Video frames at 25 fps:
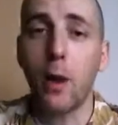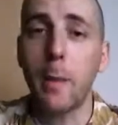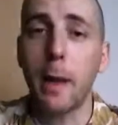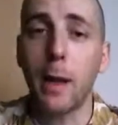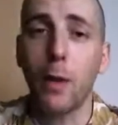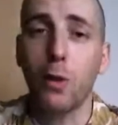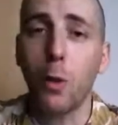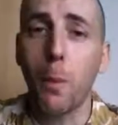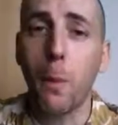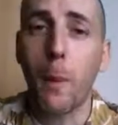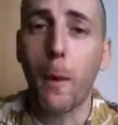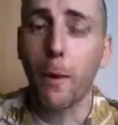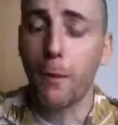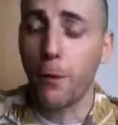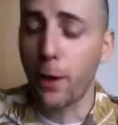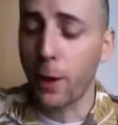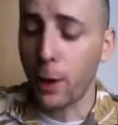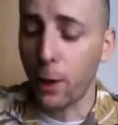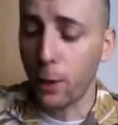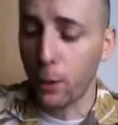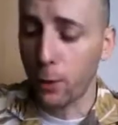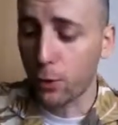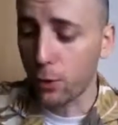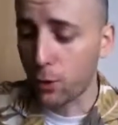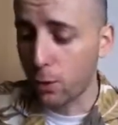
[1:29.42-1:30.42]
I'll
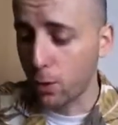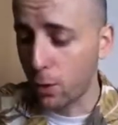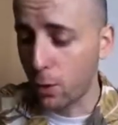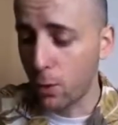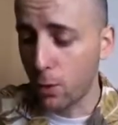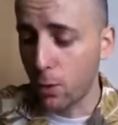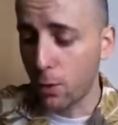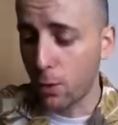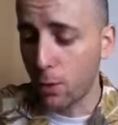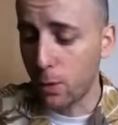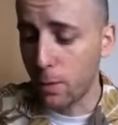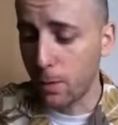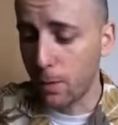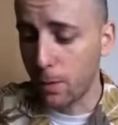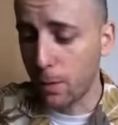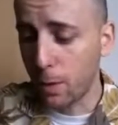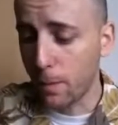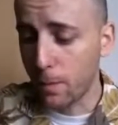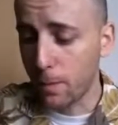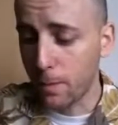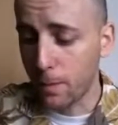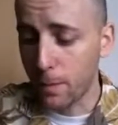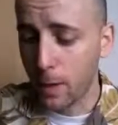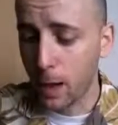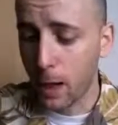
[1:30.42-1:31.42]
squeeze in something for
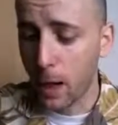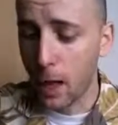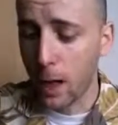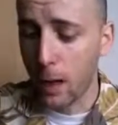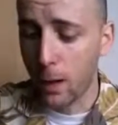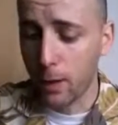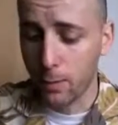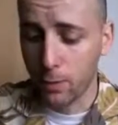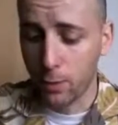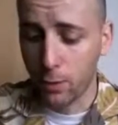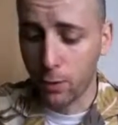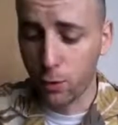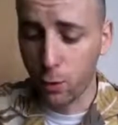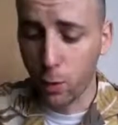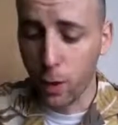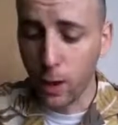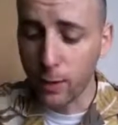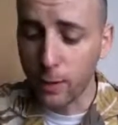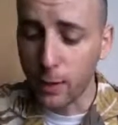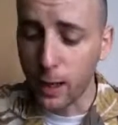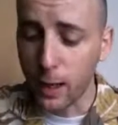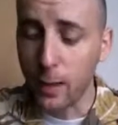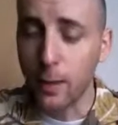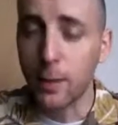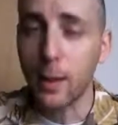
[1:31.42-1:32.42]
10 minutes here, and
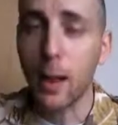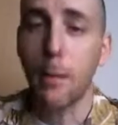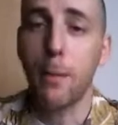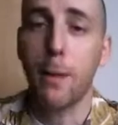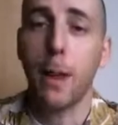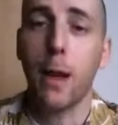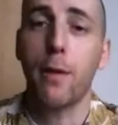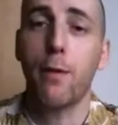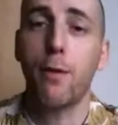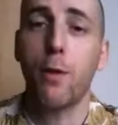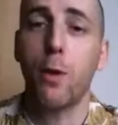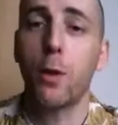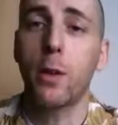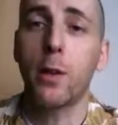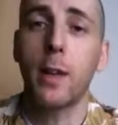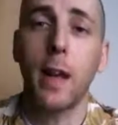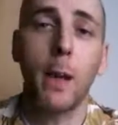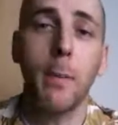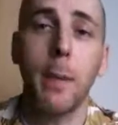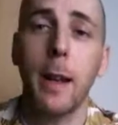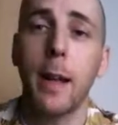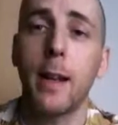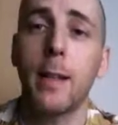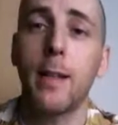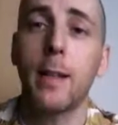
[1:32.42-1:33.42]
then the next video is going
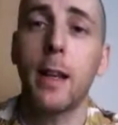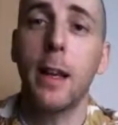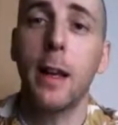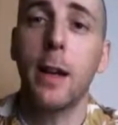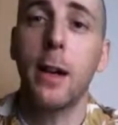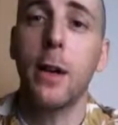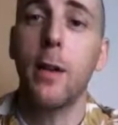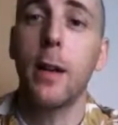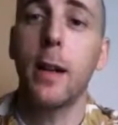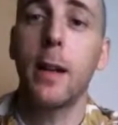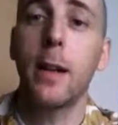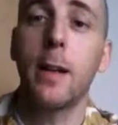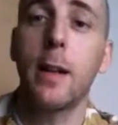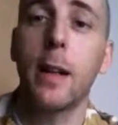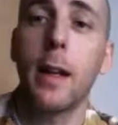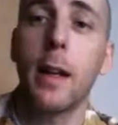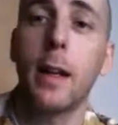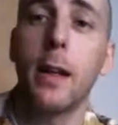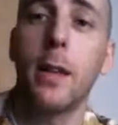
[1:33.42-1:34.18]
to be another 10 minutes.